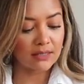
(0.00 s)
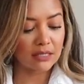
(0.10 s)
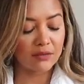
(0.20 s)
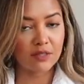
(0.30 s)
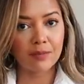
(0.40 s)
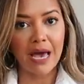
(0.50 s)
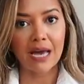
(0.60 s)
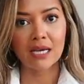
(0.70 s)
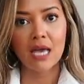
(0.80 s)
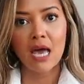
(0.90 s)
the sleeves
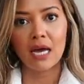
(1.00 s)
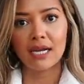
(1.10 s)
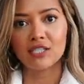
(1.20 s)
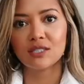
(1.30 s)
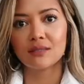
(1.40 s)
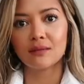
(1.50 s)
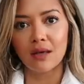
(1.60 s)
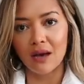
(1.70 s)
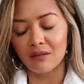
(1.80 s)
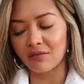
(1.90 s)
back, and I just
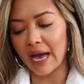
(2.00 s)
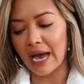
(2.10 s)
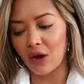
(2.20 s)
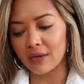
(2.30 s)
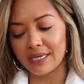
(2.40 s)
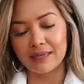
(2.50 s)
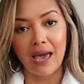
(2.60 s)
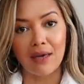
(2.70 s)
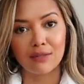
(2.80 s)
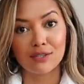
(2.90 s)
love how it
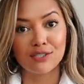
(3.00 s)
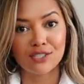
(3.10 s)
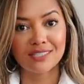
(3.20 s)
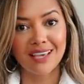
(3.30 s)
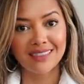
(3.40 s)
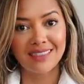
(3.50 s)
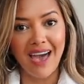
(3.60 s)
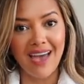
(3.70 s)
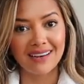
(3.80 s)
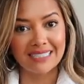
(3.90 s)
gathers just like
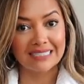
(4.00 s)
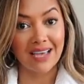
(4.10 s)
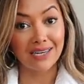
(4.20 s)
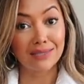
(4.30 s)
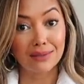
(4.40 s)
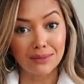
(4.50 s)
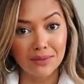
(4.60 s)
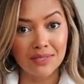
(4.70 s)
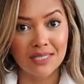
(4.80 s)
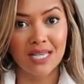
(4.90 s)
that, and it's kind of
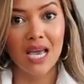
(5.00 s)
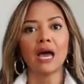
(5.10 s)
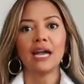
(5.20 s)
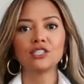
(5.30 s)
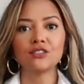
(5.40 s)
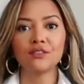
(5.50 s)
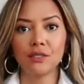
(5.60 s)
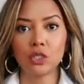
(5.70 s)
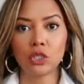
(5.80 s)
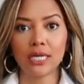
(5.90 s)
loose. I just
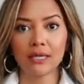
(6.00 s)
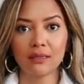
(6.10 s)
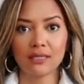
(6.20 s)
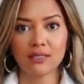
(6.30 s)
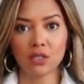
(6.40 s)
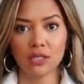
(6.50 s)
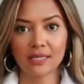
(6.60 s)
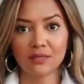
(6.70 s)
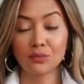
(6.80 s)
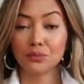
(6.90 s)
feel like this look
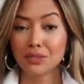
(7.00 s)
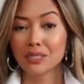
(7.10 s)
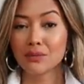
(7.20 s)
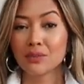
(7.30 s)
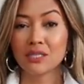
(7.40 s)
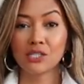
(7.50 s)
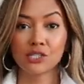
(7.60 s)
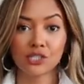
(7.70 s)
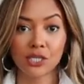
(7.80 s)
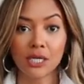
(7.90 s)
is really, really
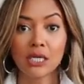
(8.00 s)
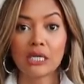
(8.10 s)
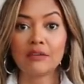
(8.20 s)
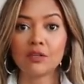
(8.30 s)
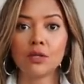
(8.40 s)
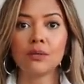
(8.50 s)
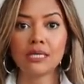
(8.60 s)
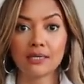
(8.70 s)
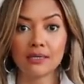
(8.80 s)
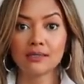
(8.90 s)
chic, even though
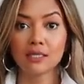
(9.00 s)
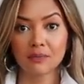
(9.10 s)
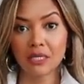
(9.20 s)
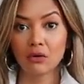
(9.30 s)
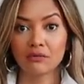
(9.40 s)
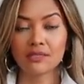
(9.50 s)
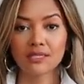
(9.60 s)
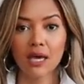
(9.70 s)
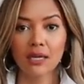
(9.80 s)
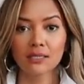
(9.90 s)
it is a bit
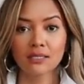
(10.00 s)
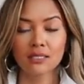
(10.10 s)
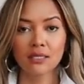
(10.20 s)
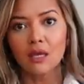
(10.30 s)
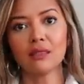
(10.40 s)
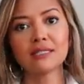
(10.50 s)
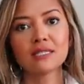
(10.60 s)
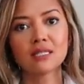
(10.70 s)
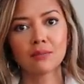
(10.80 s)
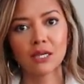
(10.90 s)
oversized.
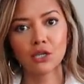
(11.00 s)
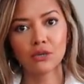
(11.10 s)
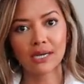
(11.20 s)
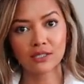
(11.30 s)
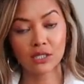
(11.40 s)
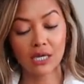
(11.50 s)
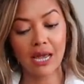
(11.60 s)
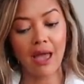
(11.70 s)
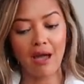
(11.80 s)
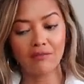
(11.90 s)
This is something you guys are gonna
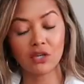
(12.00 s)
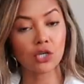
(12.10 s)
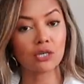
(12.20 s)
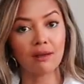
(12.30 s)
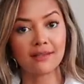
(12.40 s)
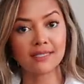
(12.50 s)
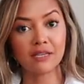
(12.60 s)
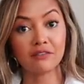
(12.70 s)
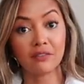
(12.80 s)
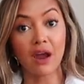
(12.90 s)
have in your
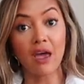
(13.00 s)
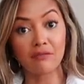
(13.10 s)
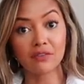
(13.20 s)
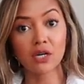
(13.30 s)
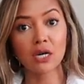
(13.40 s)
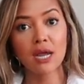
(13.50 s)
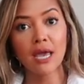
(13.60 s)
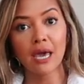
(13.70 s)
closet forever.